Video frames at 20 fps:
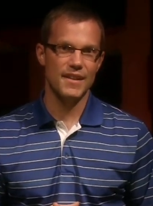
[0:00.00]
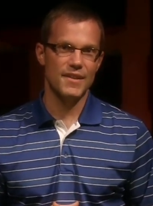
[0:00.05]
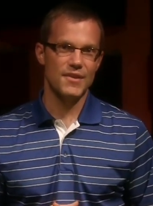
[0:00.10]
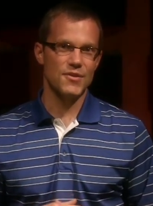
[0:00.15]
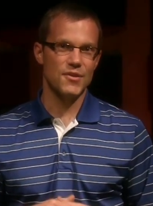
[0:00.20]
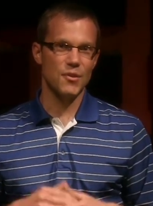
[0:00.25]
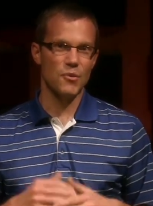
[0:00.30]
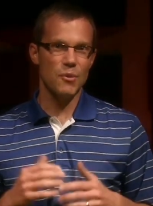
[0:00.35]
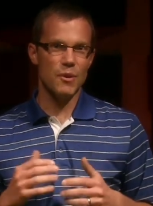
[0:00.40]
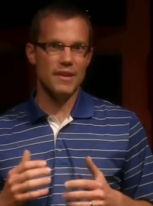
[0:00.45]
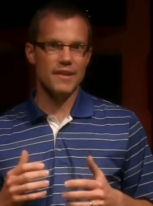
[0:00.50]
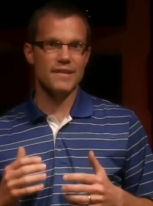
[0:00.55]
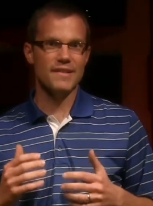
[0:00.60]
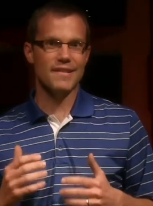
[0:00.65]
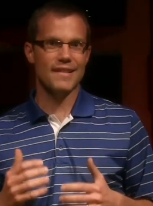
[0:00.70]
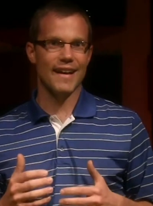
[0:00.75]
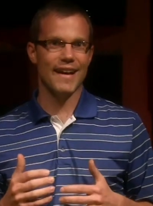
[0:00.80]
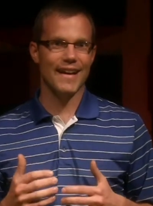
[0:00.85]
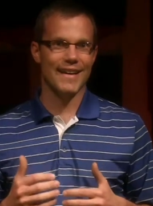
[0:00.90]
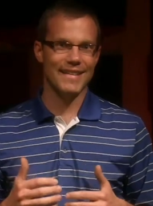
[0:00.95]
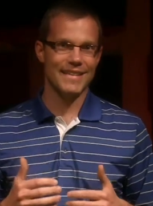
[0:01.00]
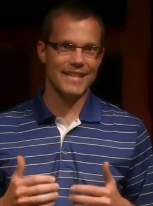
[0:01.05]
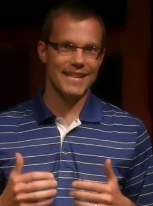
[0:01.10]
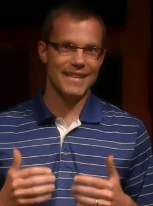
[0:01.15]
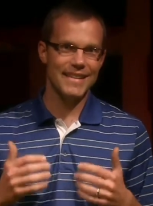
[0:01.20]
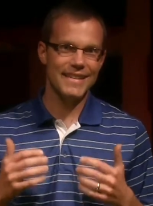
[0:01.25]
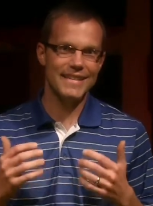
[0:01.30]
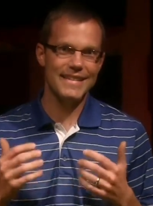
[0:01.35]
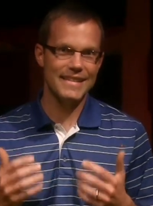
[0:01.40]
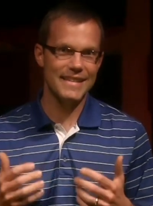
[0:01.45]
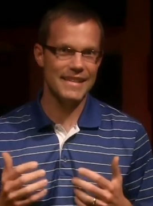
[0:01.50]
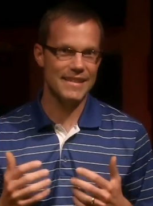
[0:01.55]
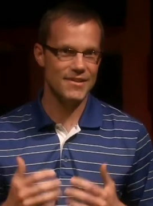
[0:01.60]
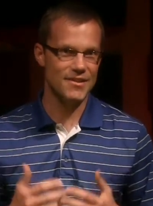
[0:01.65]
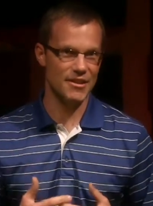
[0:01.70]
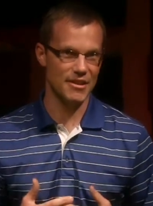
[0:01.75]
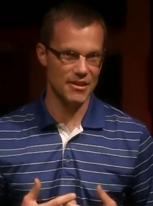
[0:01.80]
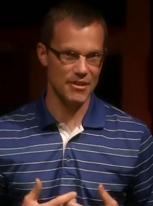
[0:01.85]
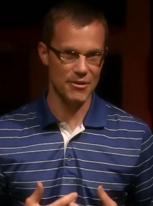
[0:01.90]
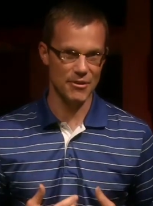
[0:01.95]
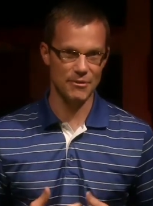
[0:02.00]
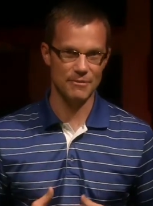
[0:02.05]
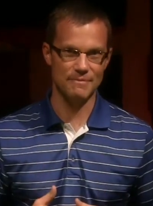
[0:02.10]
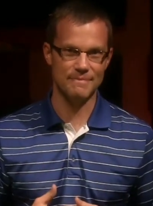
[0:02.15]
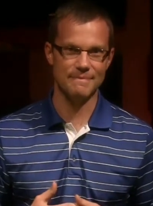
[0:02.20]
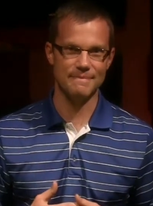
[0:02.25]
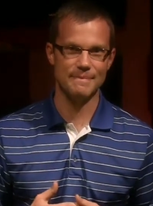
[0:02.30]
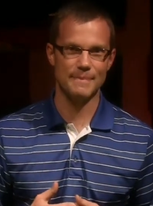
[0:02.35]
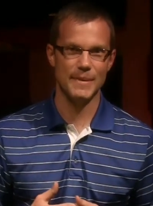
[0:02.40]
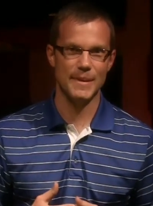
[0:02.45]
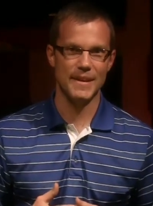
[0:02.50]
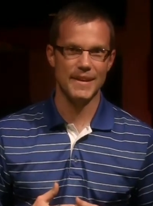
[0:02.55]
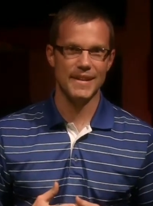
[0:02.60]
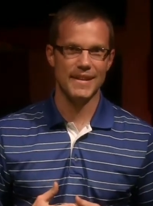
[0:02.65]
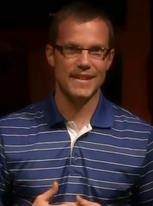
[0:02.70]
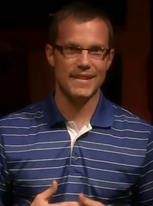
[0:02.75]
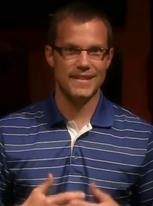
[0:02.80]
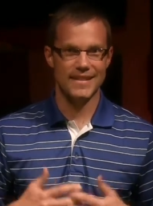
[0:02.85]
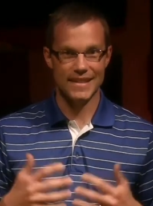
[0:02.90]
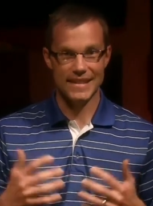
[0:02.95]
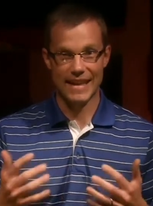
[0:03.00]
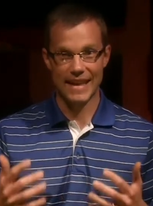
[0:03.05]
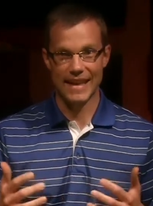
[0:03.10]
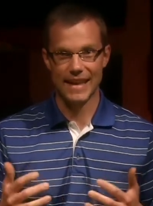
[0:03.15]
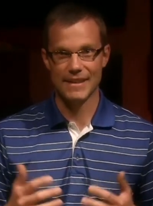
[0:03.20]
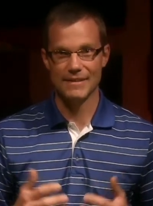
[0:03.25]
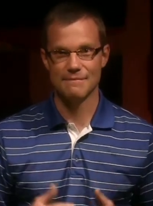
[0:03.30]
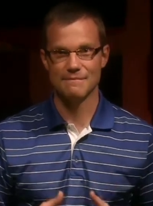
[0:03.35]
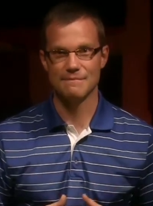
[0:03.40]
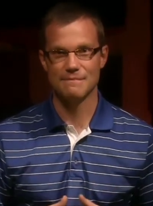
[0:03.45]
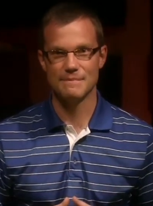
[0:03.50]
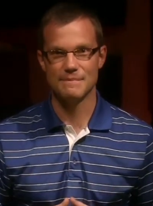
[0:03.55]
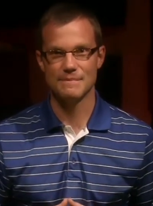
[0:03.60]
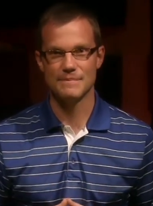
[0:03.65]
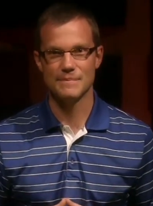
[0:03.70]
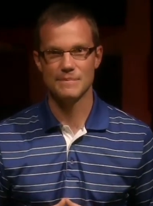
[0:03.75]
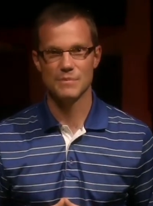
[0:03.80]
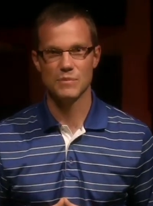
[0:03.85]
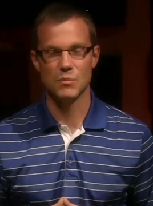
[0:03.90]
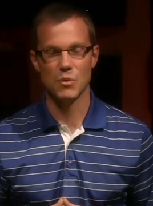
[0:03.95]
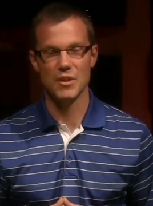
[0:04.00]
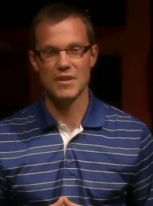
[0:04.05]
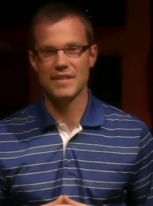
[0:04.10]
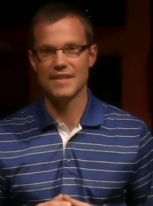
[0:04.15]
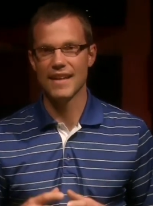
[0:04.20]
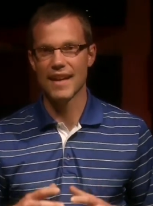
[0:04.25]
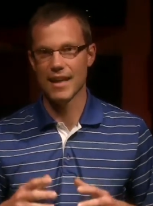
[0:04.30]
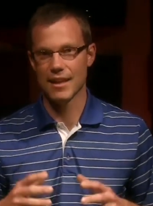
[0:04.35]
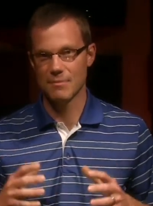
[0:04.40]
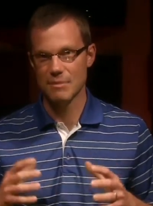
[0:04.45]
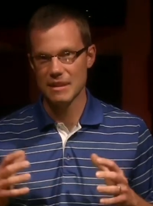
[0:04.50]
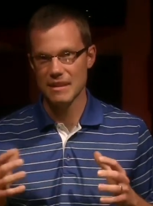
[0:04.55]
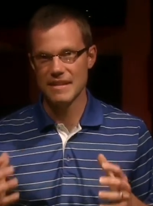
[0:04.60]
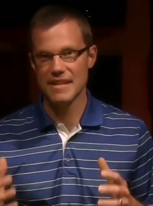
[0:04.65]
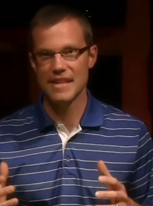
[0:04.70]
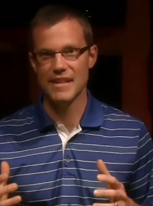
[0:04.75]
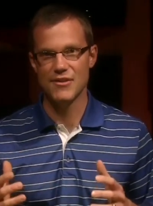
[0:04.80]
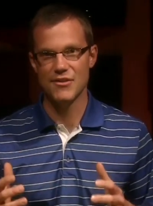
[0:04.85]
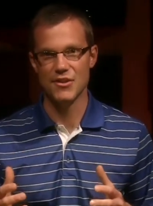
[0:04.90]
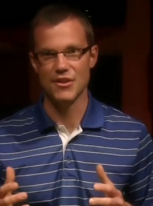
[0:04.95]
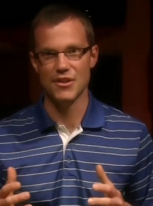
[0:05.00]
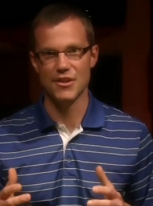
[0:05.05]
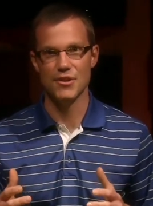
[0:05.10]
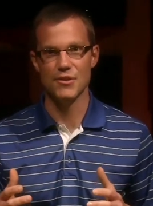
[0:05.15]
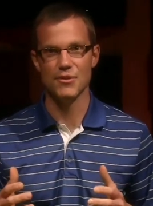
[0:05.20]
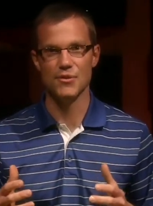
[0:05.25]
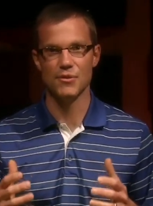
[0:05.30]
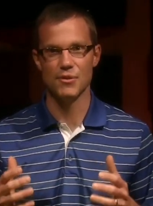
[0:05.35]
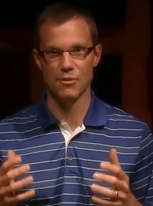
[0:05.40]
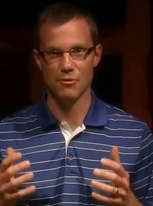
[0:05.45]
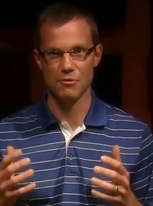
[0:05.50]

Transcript: So what is God teaching you today? What's God been teaching you